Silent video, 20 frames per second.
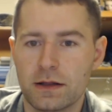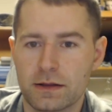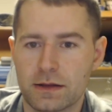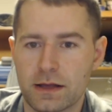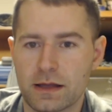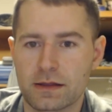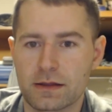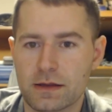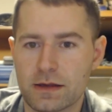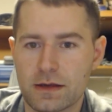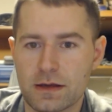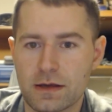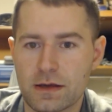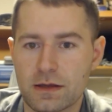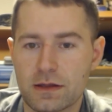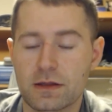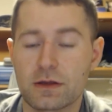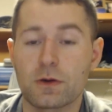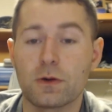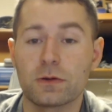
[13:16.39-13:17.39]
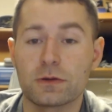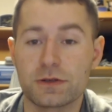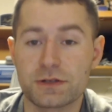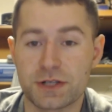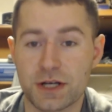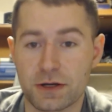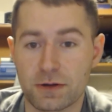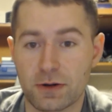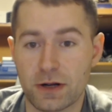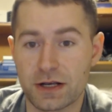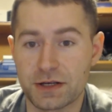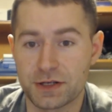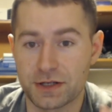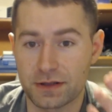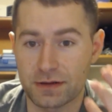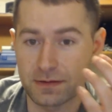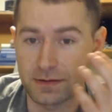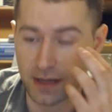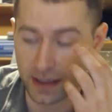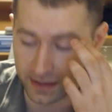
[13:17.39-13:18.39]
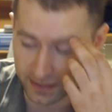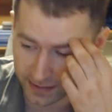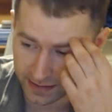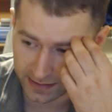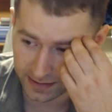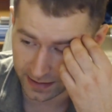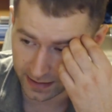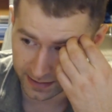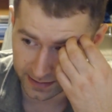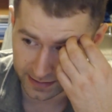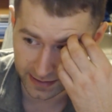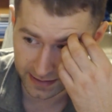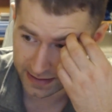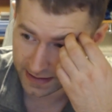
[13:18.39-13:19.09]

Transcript: than the older generation. I think